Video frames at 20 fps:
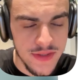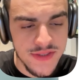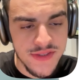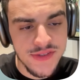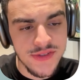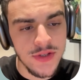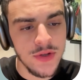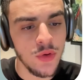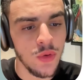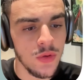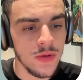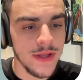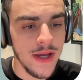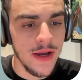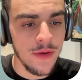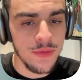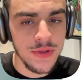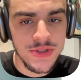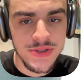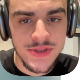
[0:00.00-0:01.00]
This is a cold
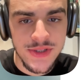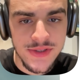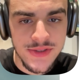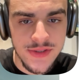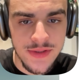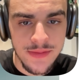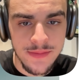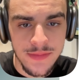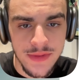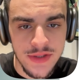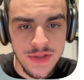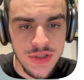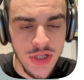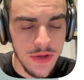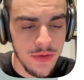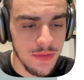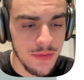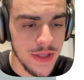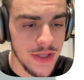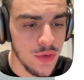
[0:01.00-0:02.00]
outreach system that
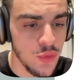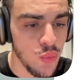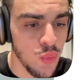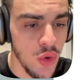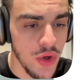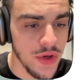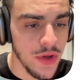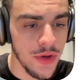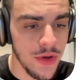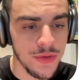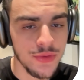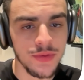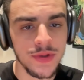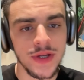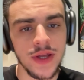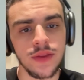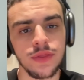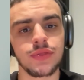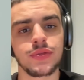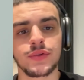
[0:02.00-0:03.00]
generated
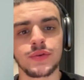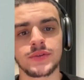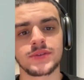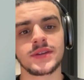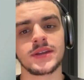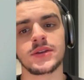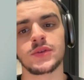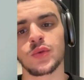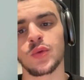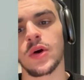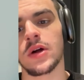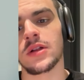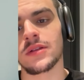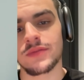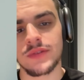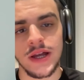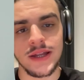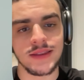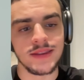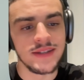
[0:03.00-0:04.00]
113
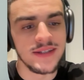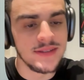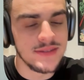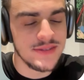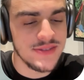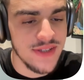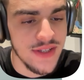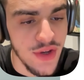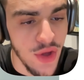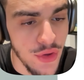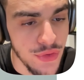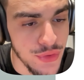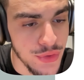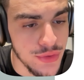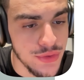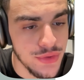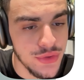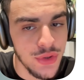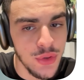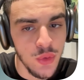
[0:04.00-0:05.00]
qualified leads in
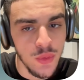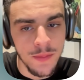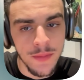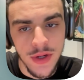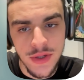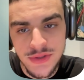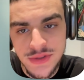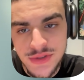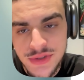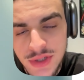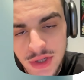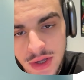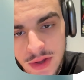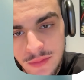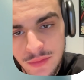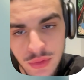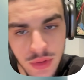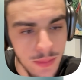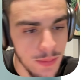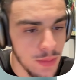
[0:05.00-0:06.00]
under 2 months
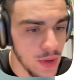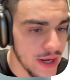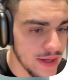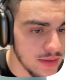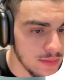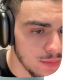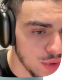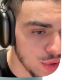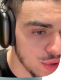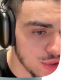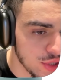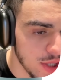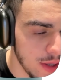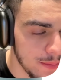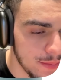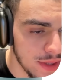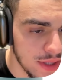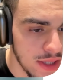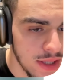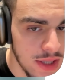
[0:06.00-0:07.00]
for a brand and merch
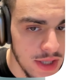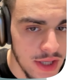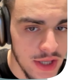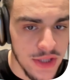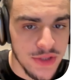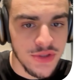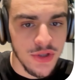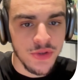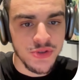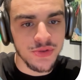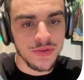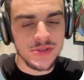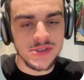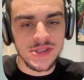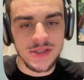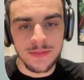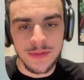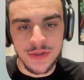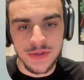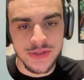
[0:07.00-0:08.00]
company. It's also a
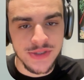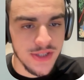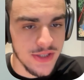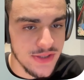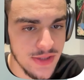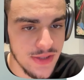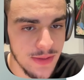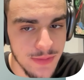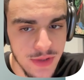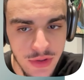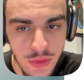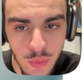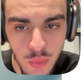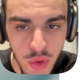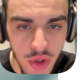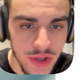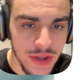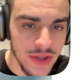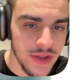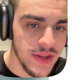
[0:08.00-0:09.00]
similar system to the
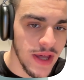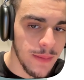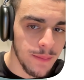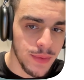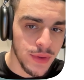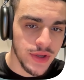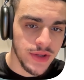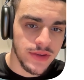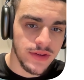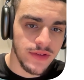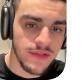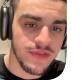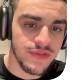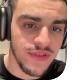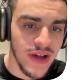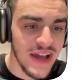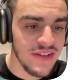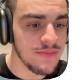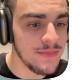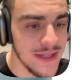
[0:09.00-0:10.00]
one that booked
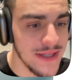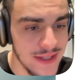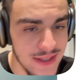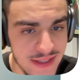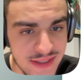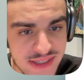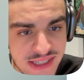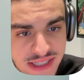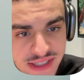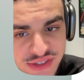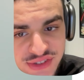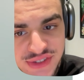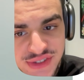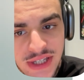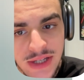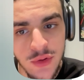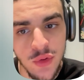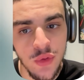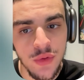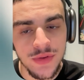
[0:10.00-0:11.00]
5 meetings in a
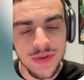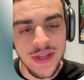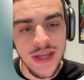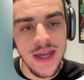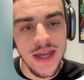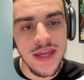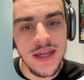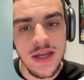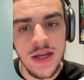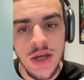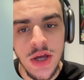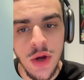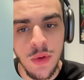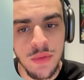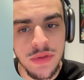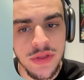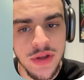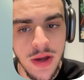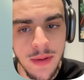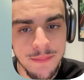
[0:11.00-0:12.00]
single day
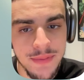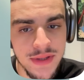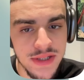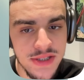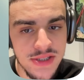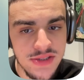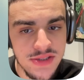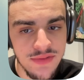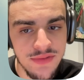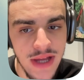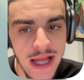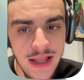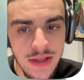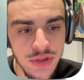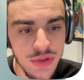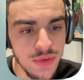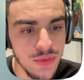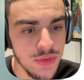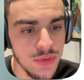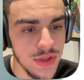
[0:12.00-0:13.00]
with companies
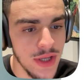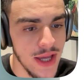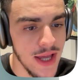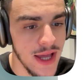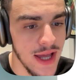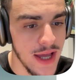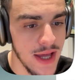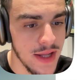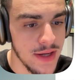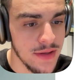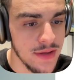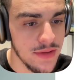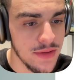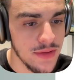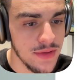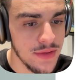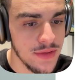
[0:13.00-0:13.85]
valued at